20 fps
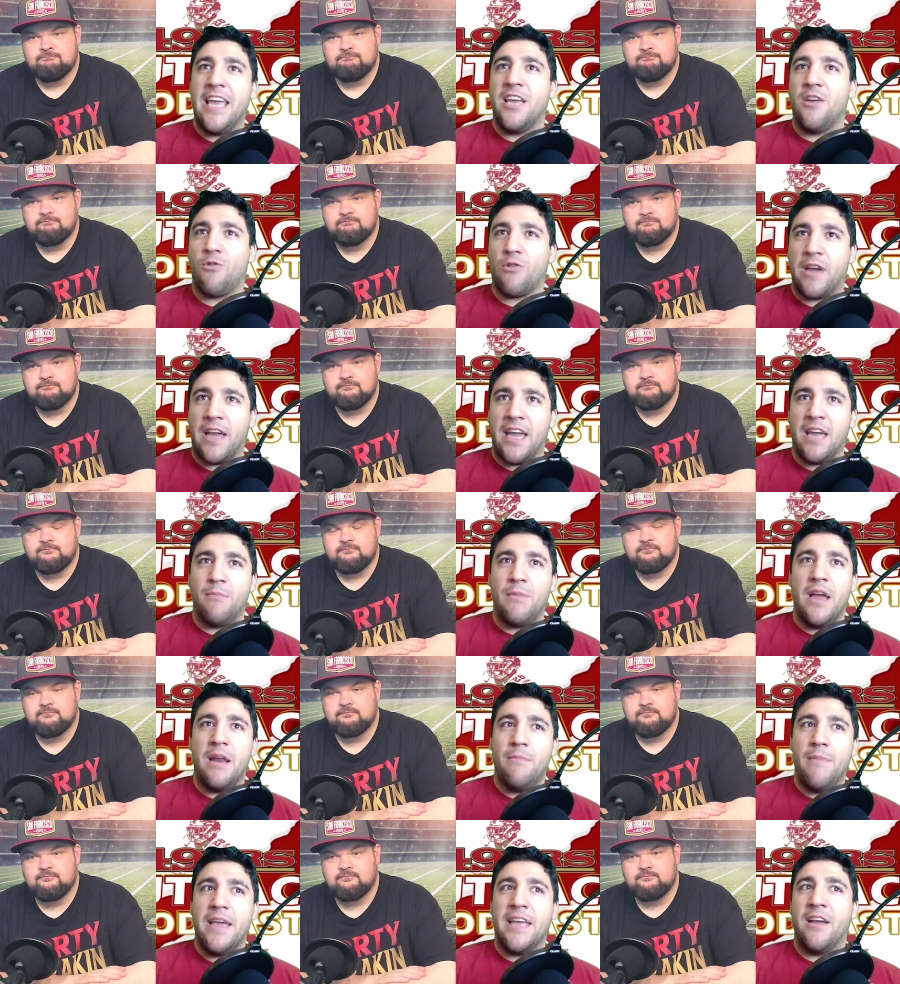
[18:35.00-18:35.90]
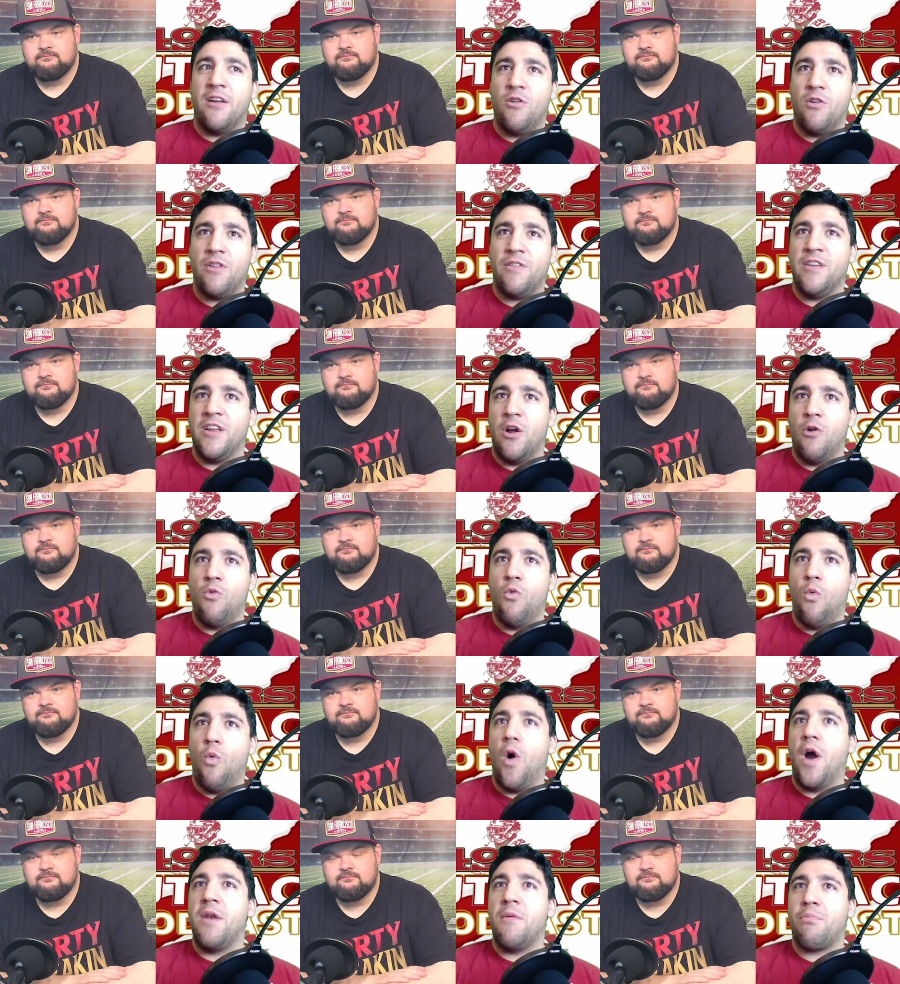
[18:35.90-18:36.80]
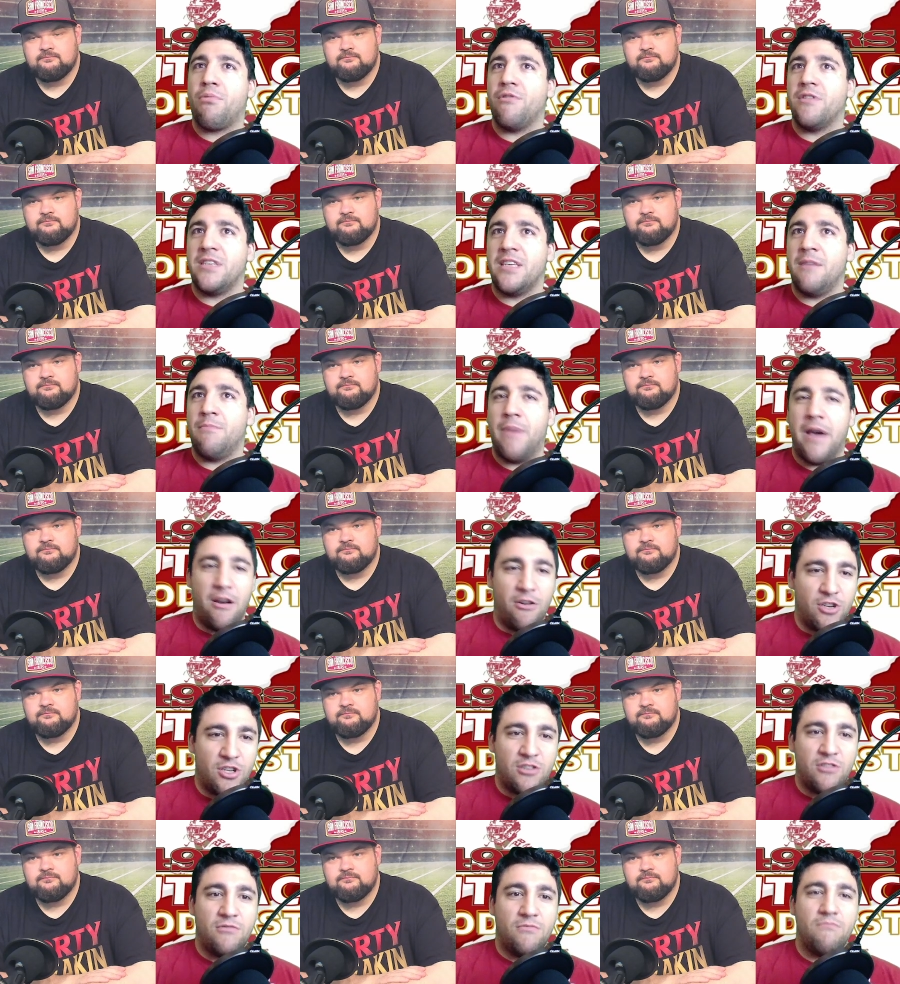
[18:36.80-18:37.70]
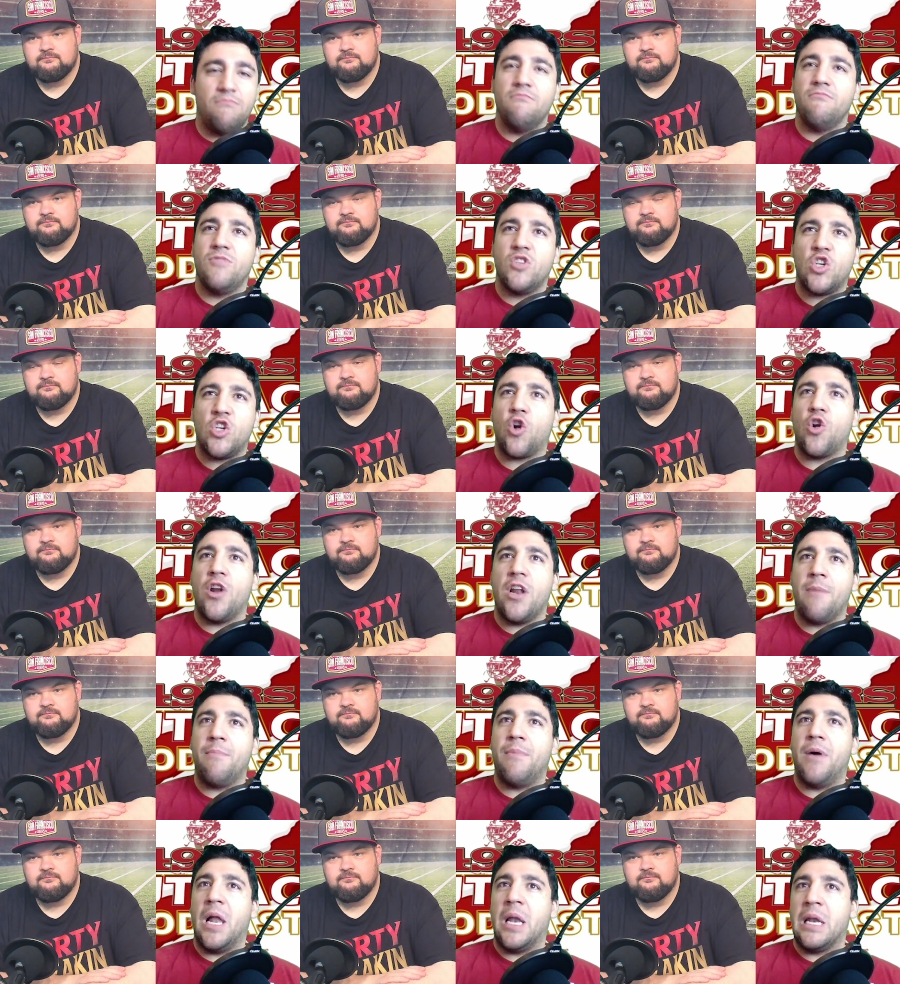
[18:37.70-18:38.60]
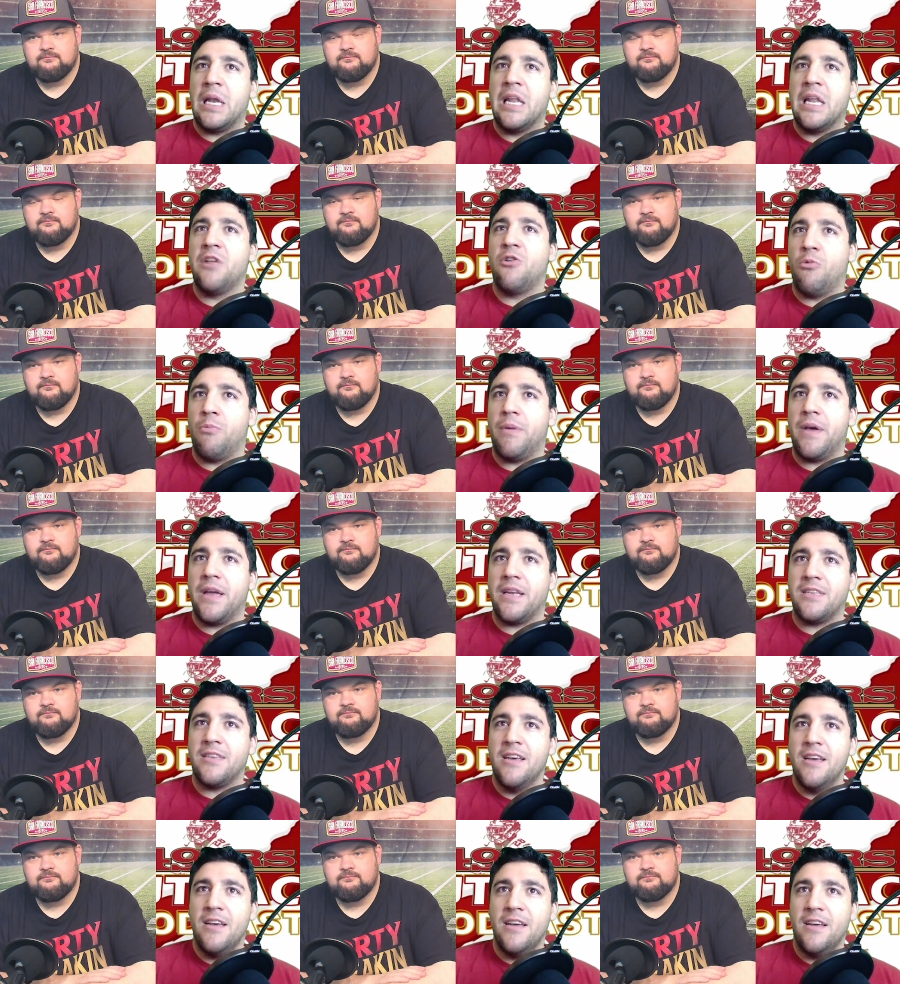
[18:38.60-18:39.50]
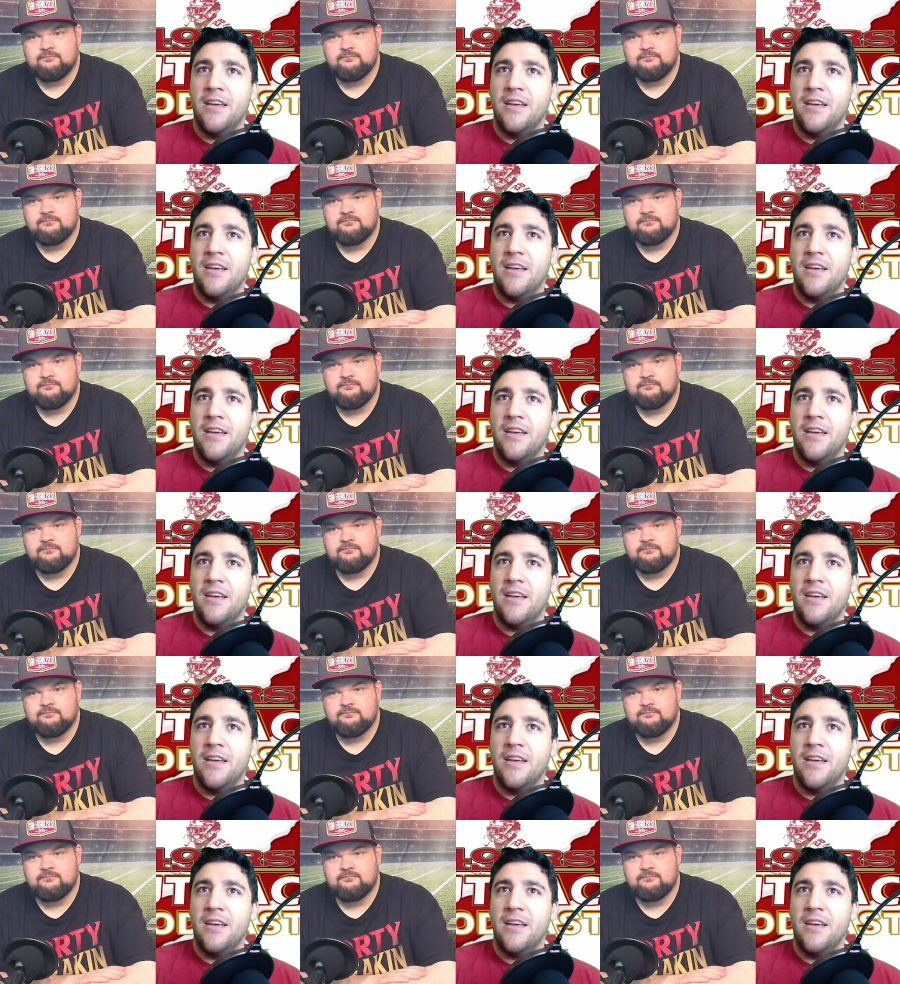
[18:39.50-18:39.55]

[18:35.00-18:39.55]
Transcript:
Speaker 1: take your game and make it, you know, 1% better. Just turn it up a little bit.